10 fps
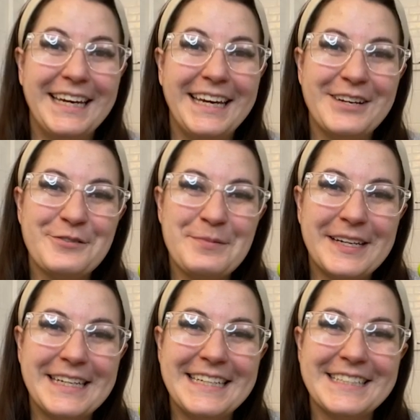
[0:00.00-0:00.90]
Hey
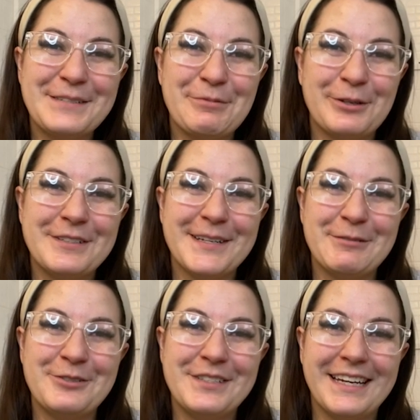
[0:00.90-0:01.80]
everybody, it's Brooke with W
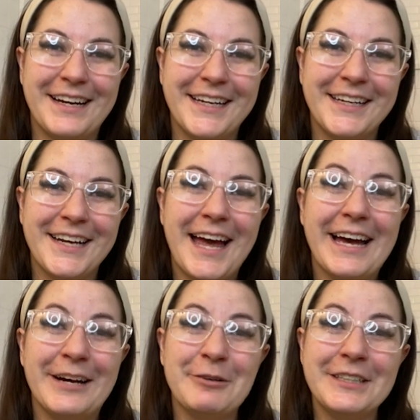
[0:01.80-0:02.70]
T I.
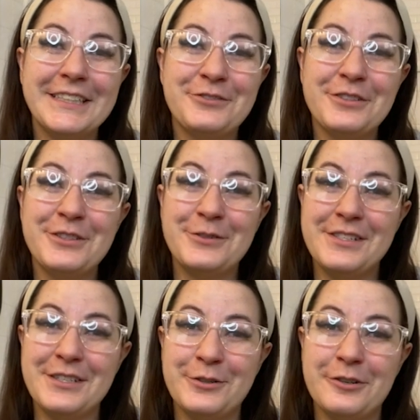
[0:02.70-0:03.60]
I want to introduce
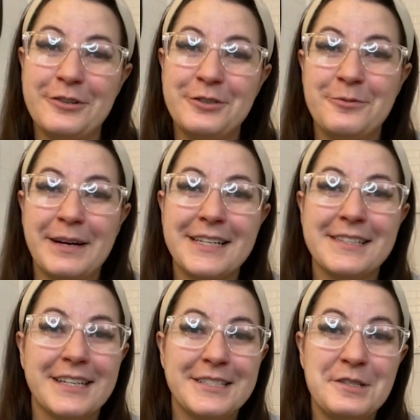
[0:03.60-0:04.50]
you to my
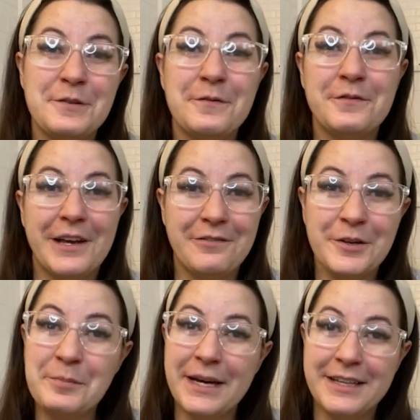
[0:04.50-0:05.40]
son's favorite
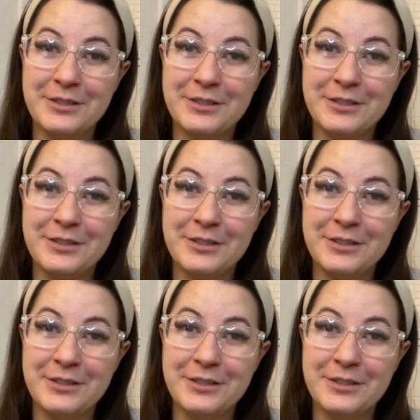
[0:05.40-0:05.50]
bath